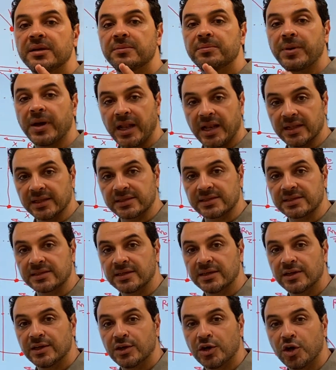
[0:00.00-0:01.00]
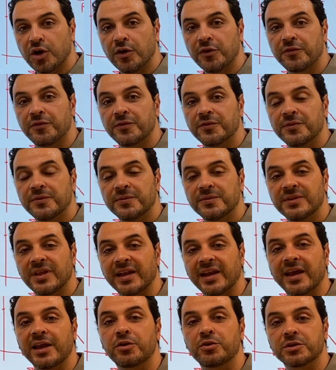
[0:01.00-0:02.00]
pulse of the
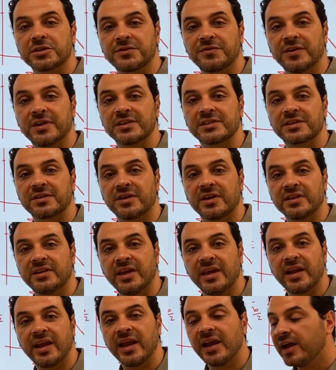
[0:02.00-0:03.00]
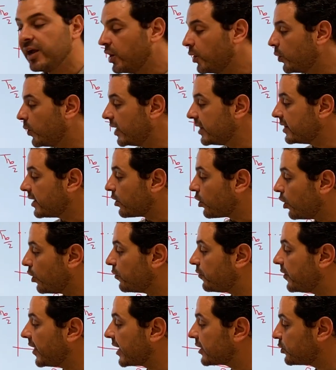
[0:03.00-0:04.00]
Nyquist first criteria when the
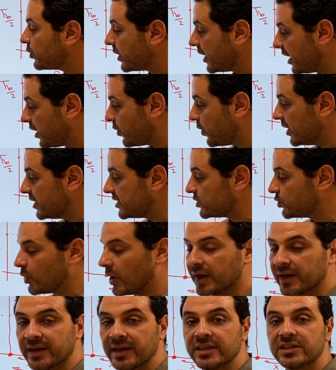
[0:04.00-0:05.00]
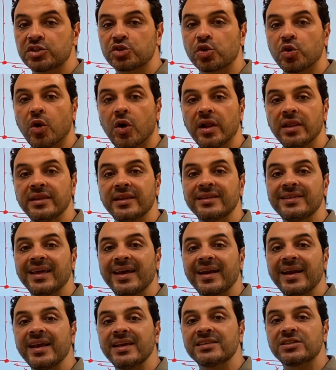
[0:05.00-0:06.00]
role of factor equals 1. It's called
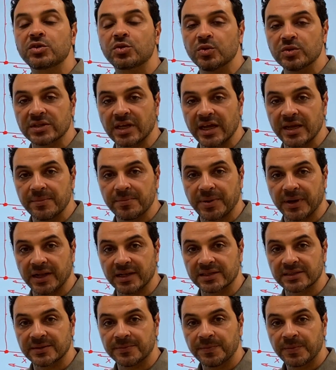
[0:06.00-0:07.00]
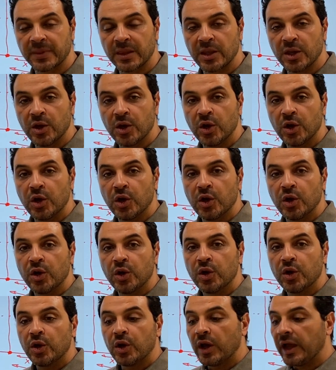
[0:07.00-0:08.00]
the Raised-Cosine Pulse.
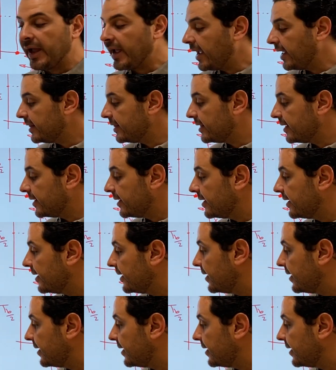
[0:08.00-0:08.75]
And